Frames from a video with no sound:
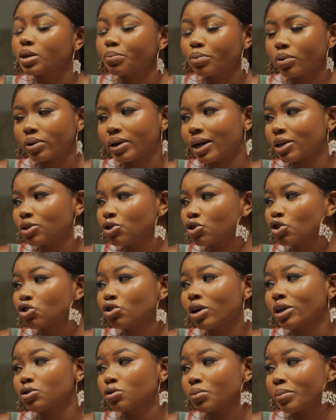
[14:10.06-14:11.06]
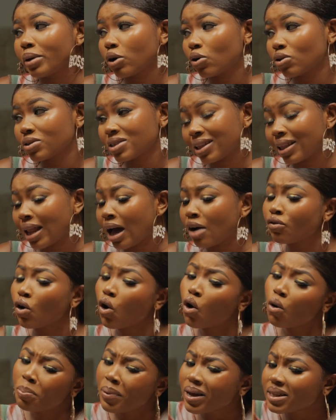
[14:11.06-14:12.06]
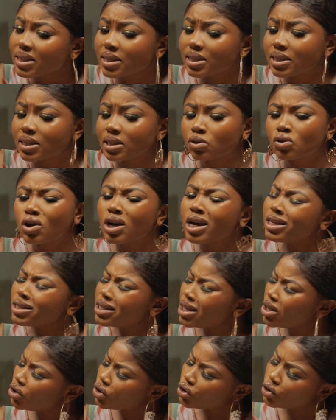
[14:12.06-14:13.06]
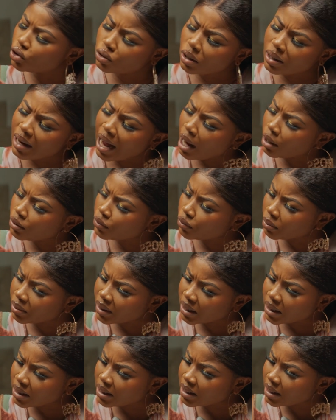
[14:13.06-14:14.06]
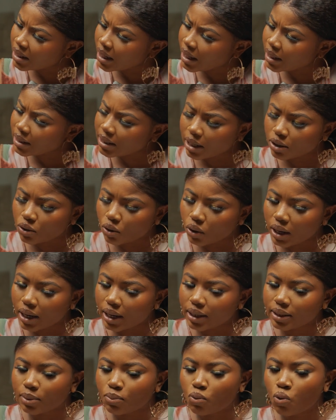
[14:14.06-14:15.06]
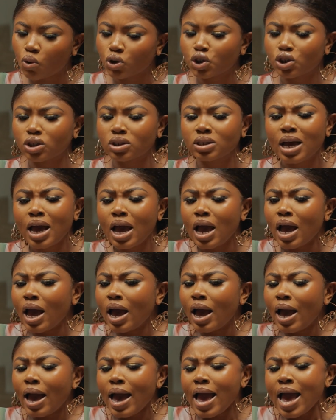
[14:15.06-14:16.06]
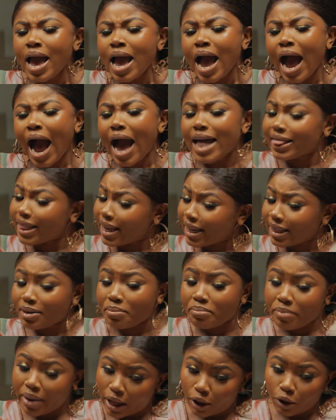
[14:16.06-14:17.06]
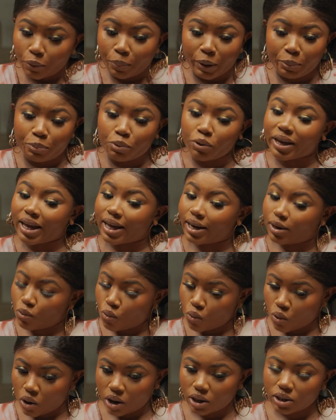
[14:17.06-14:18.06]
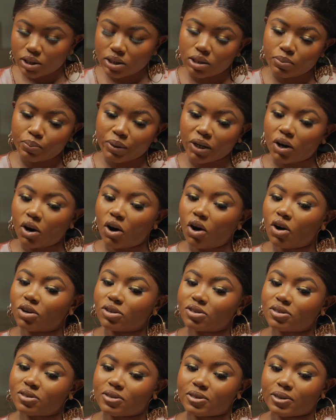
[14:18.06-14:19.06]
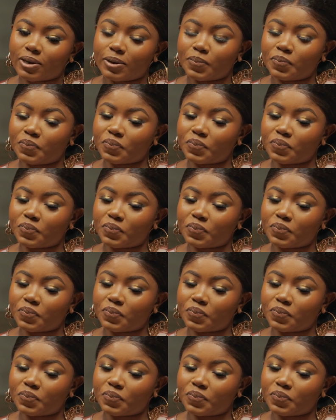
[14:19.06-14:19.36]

is a brother, he's just trying to make us laugh. Or better still, take your children out from the internet and not let them watch it. I think the male people get it worse because